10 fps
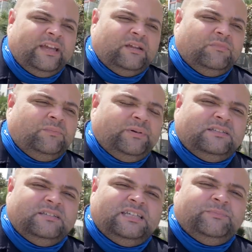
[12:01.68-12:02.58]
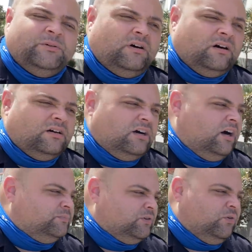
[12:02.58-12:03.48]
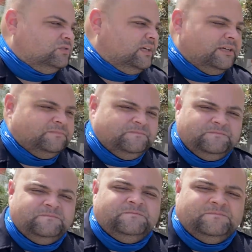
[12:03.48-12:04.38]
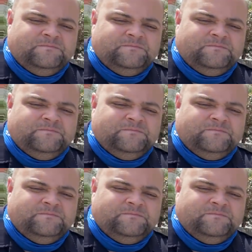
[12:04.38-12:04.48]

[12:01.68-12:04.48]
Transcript: wake him up and to keep him uh, up the whole time. Exactly.